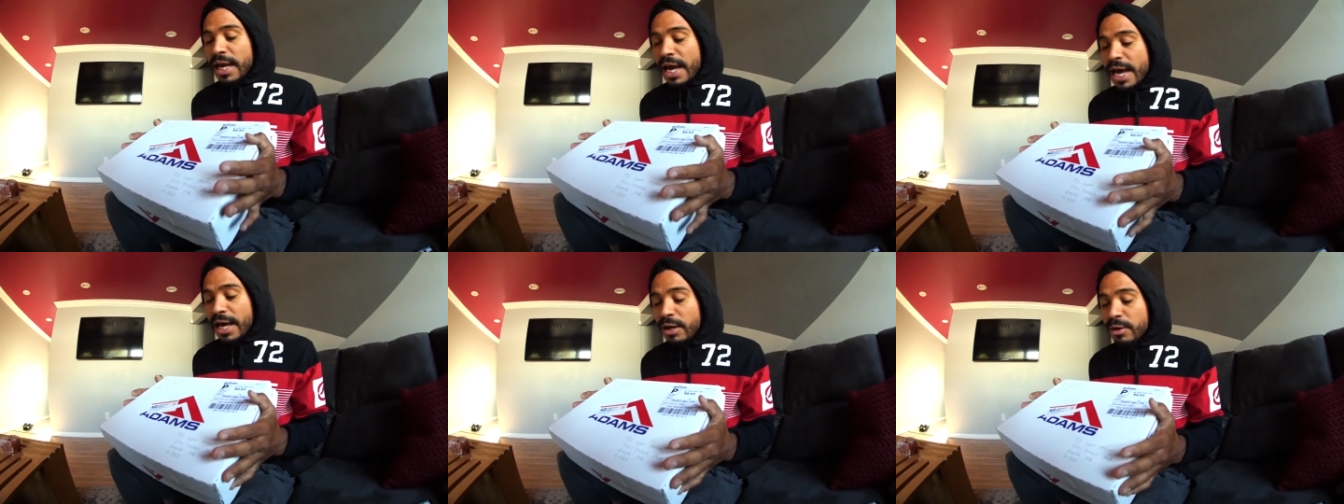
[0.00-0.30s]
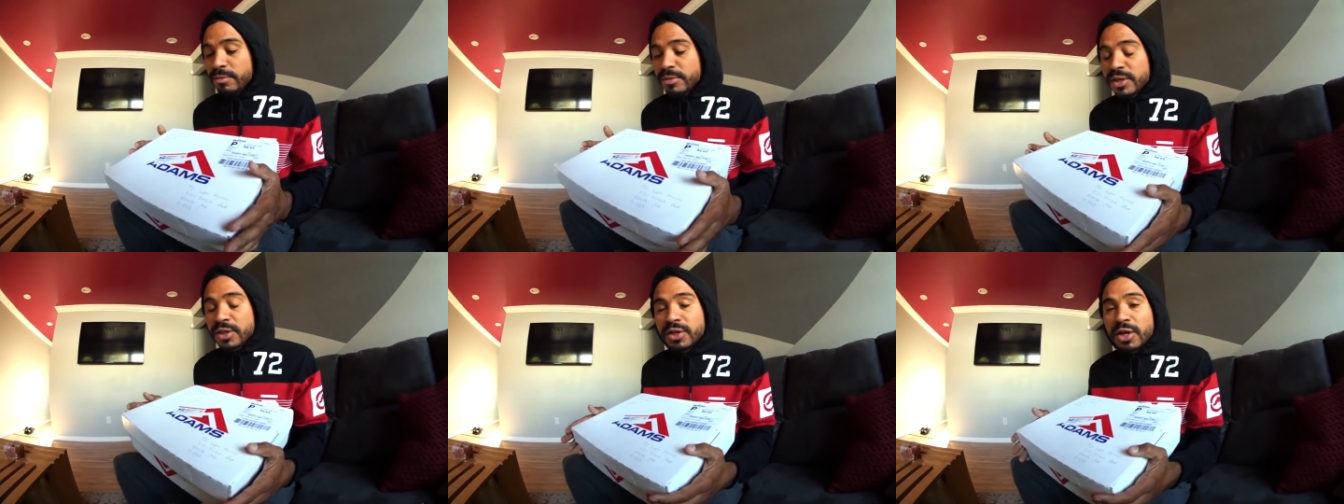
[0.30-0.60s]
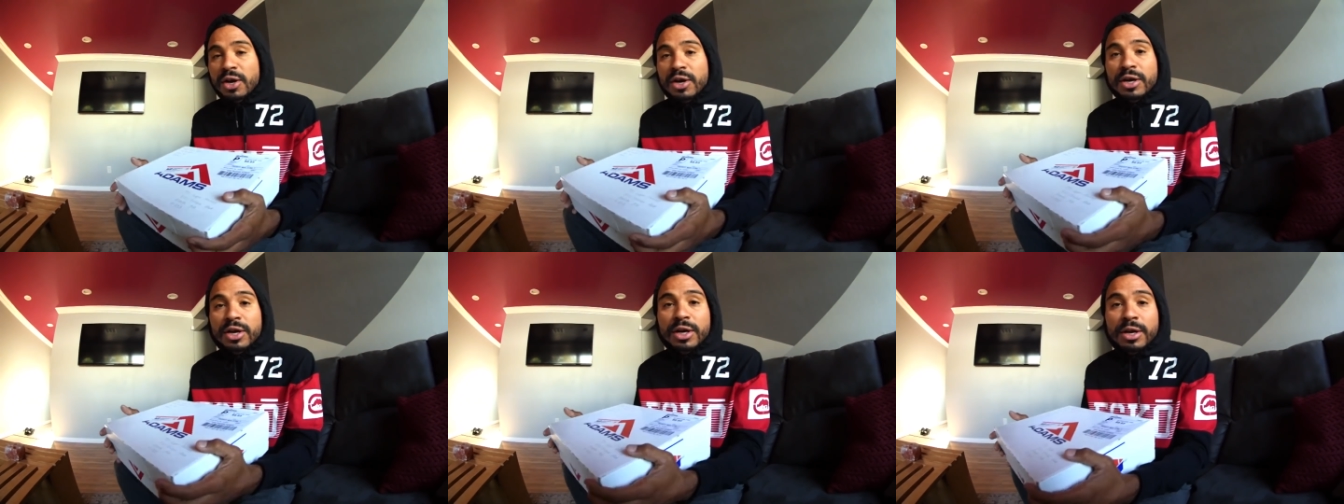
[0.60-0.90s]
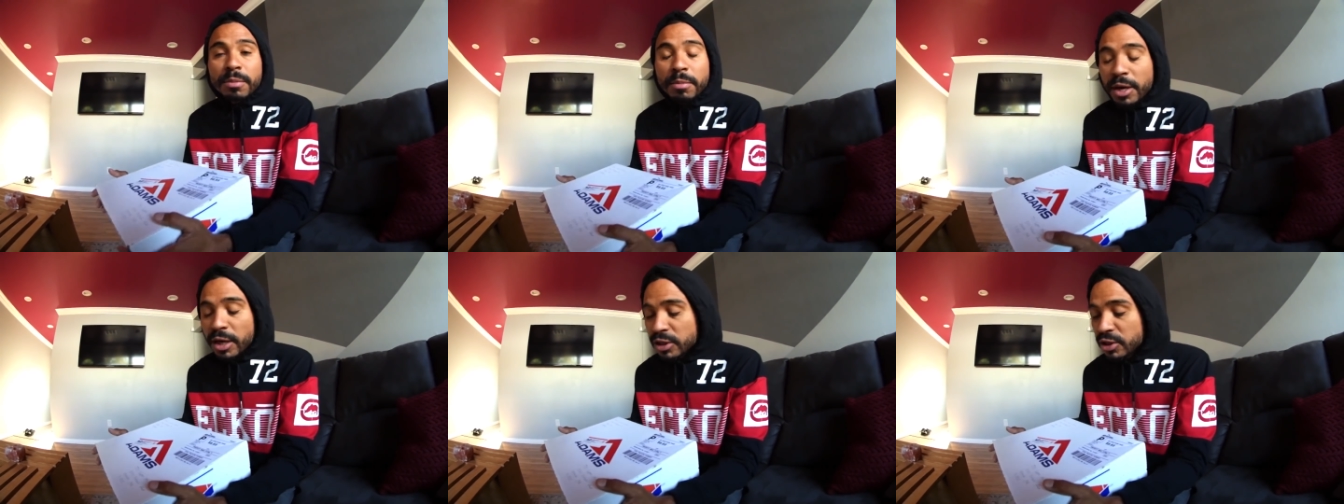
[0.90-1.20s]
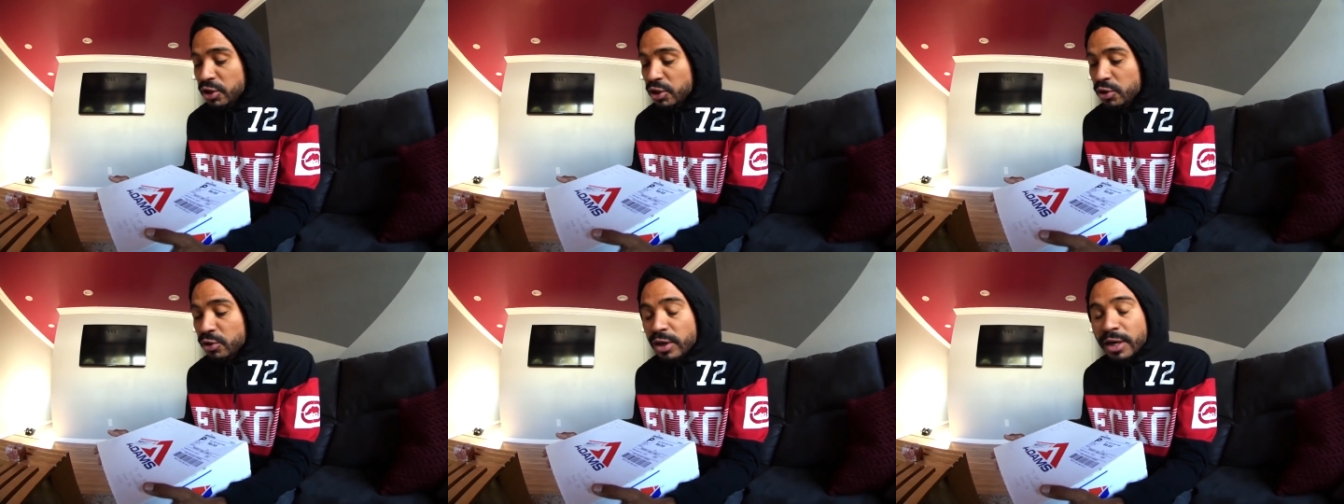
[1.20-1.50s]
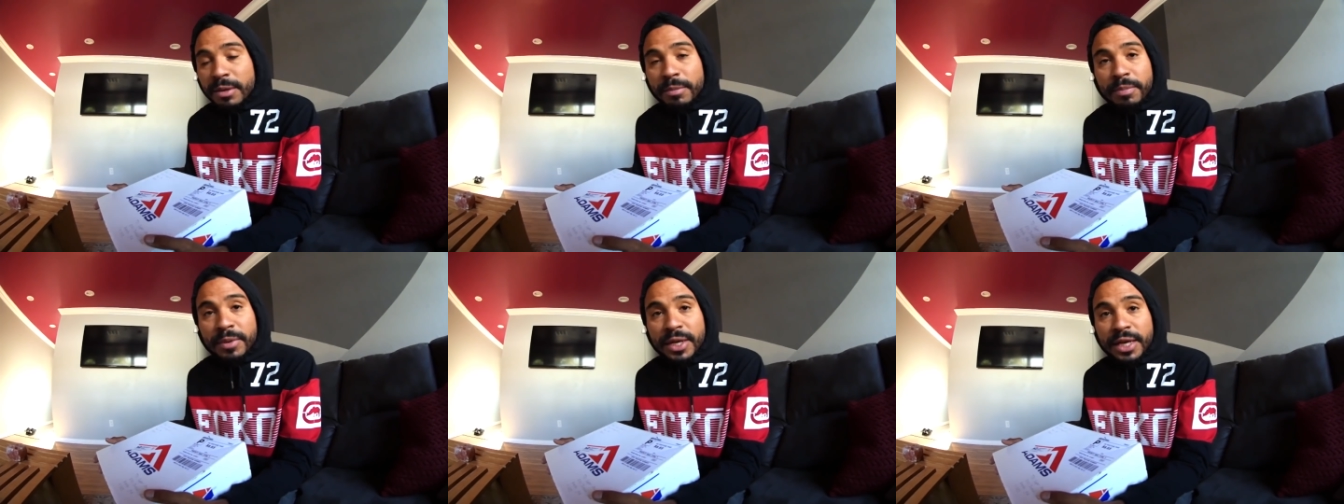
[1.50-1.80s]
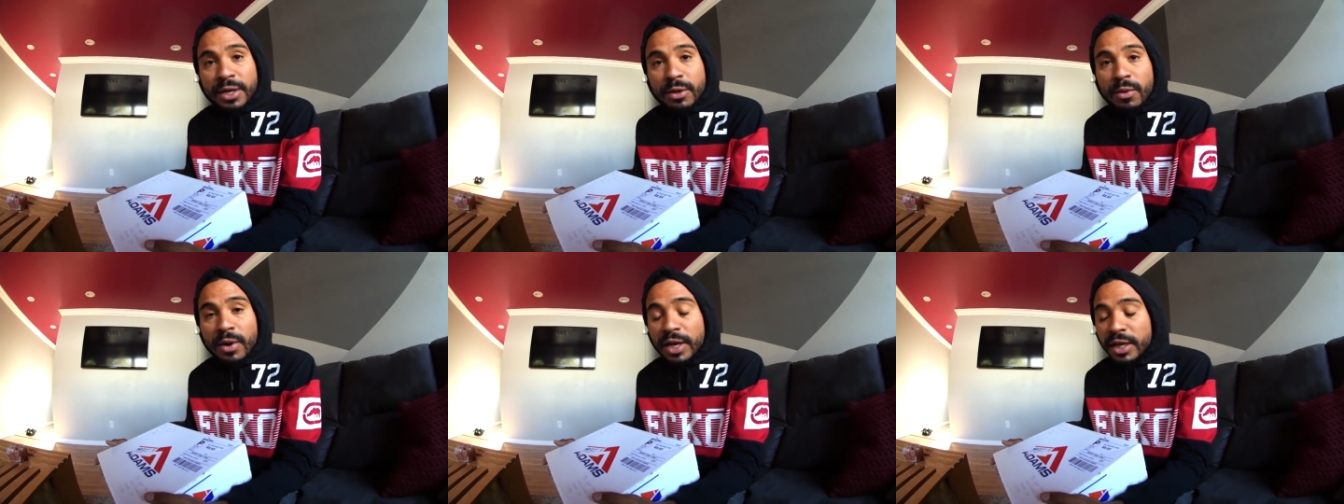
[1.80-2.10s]
Adams started a boxing shoe
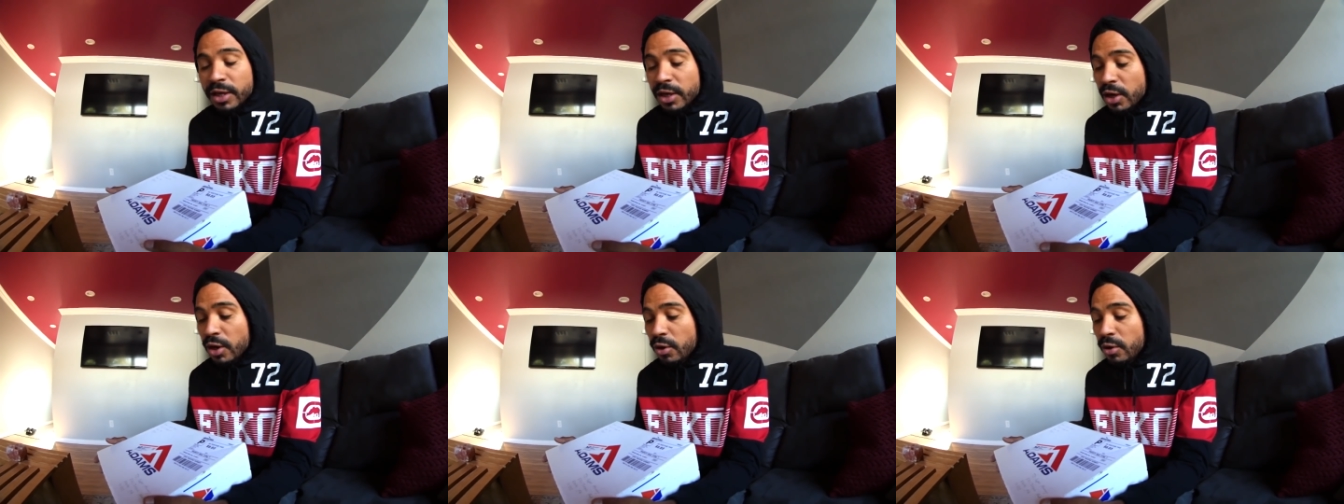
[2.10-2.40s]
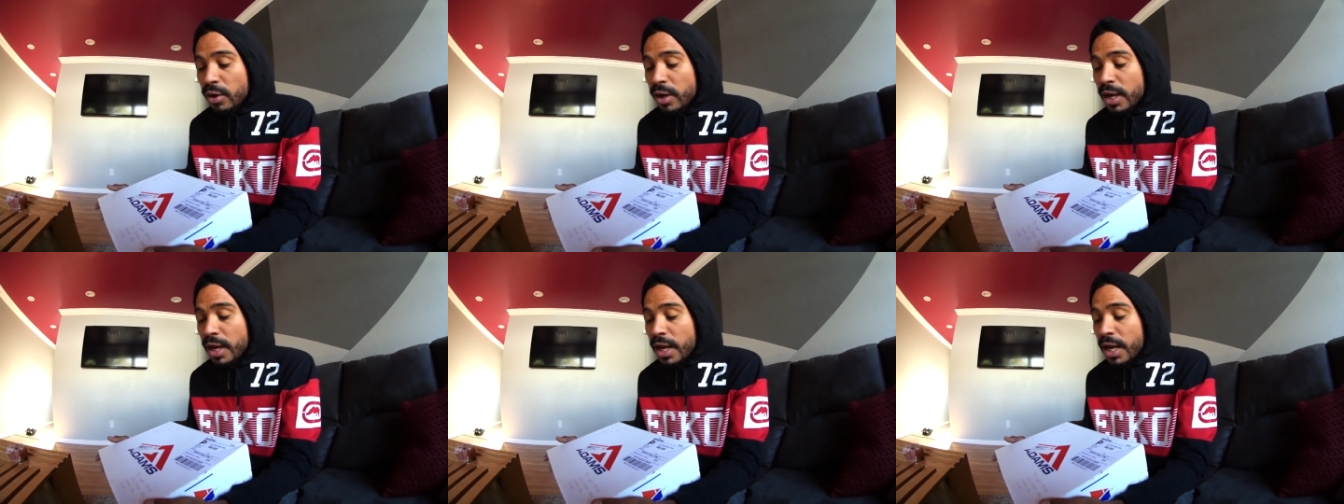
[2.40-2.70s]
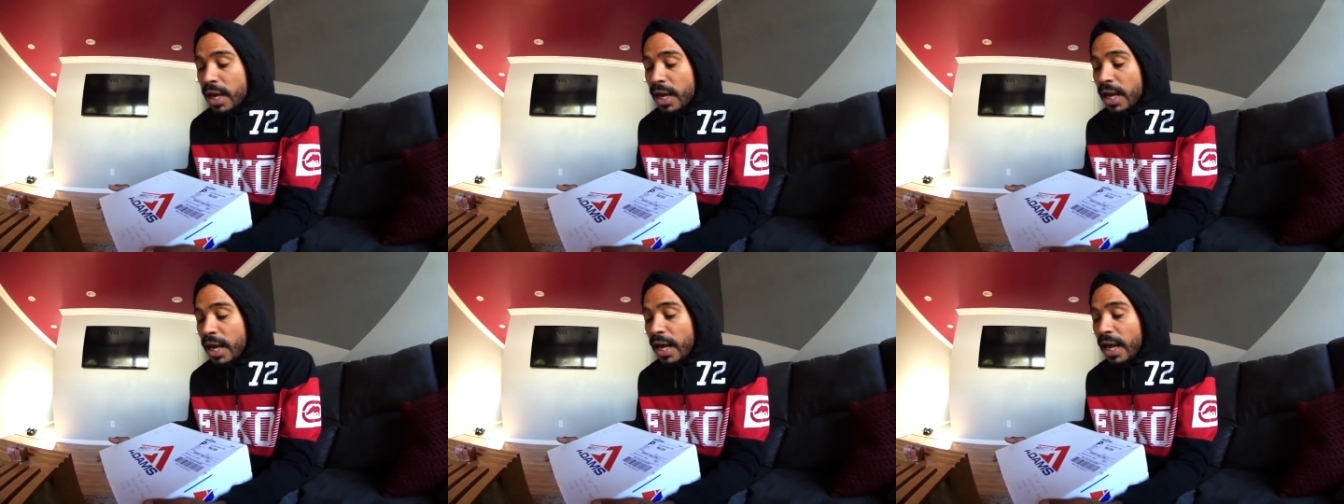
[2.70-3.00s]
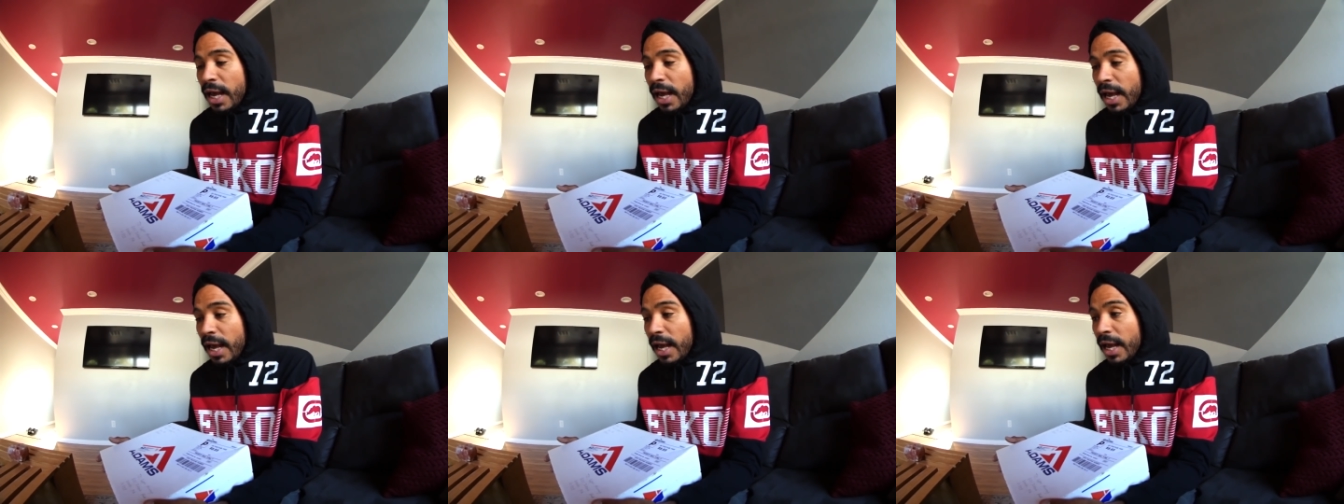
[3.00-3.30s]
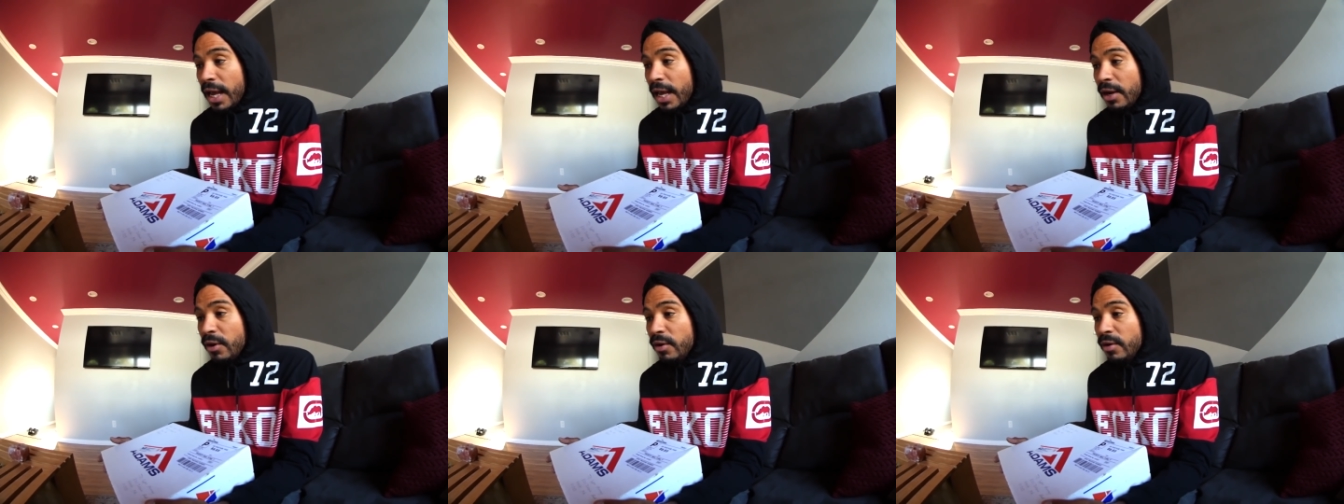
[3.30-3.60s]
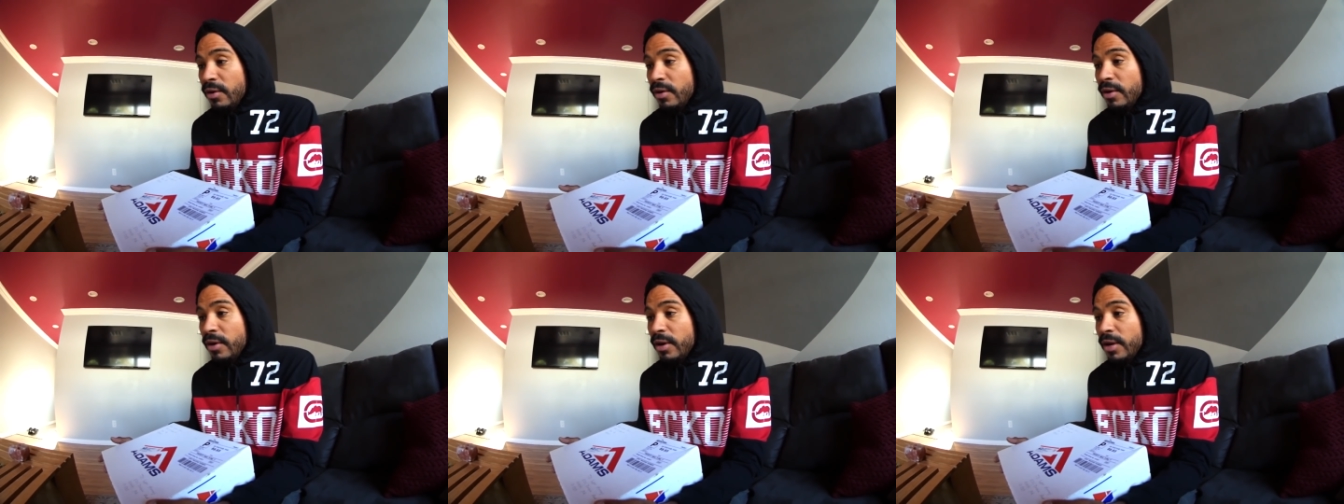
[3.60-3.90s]
company a while ago, and